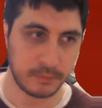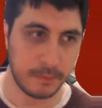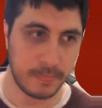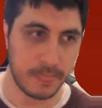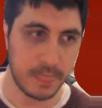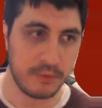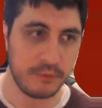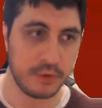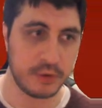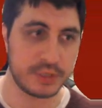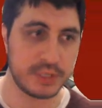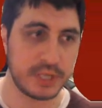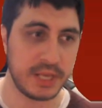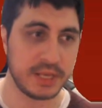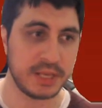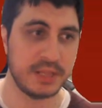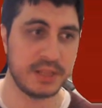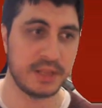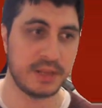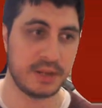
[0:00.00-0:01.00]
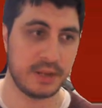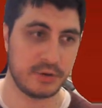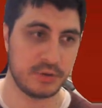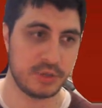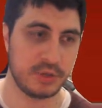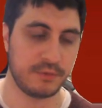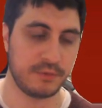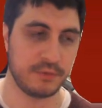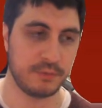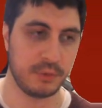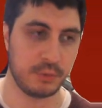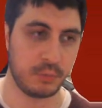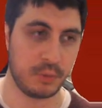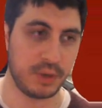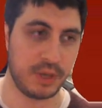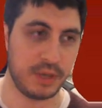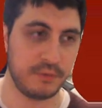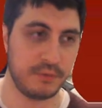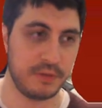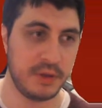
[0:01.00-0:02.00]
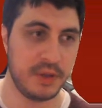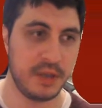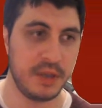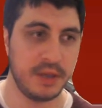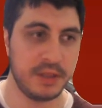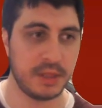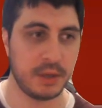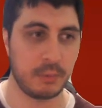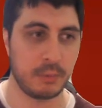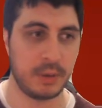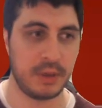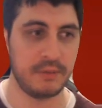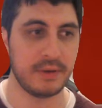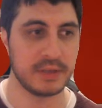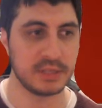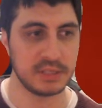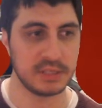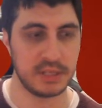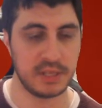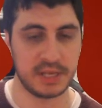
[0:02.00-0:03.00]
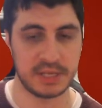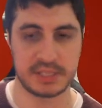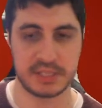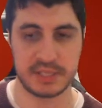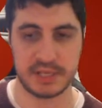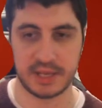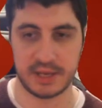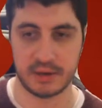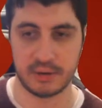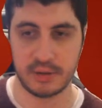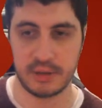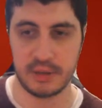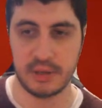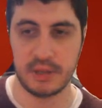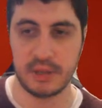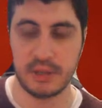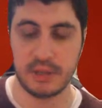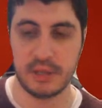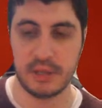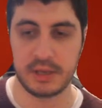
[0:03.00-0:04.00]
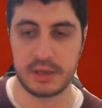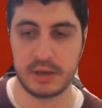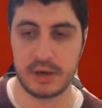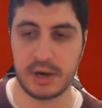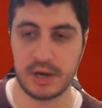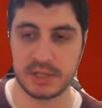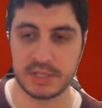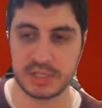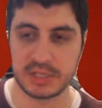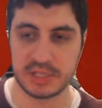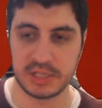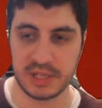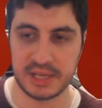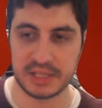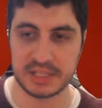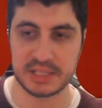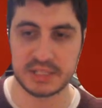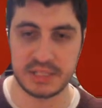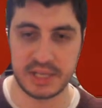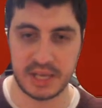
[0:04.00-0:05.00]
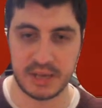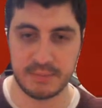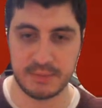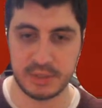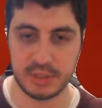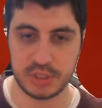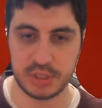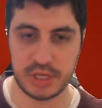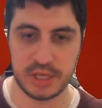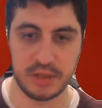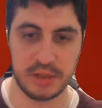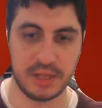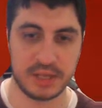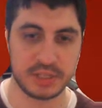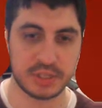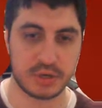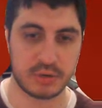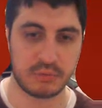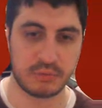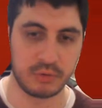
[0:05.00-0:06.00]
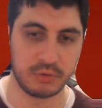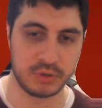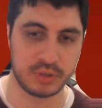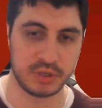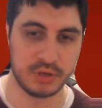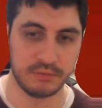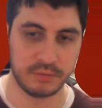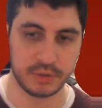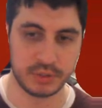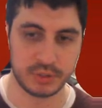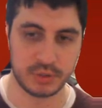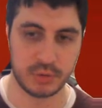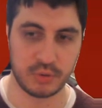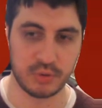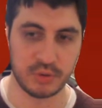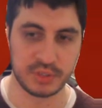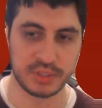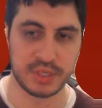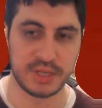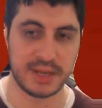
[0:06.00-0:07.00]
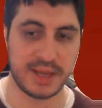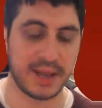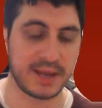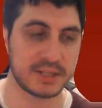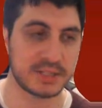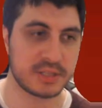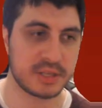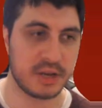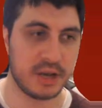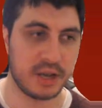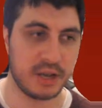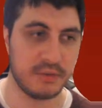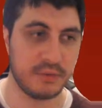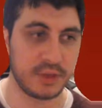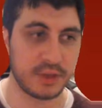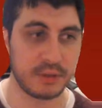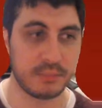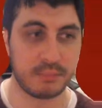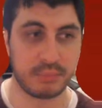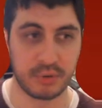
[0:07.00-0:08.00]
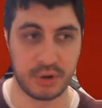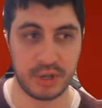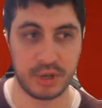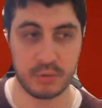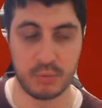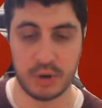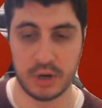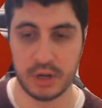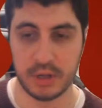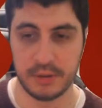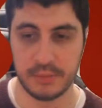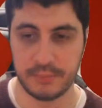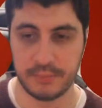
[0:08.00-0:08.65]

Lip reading: If you're taking that energy from the wave, that wave has less now. It causes less damage and less corrosion of the shores. It acts kind of like a break wall.